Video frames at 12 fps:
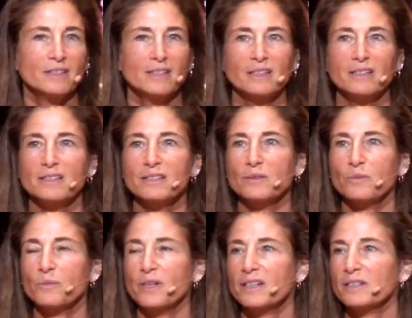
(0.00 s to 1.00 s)
is
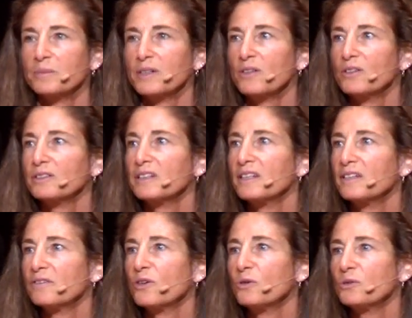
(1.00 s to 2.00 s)
what has been called
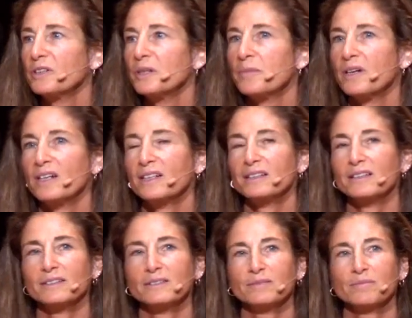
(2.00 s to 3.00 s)
if-only mind.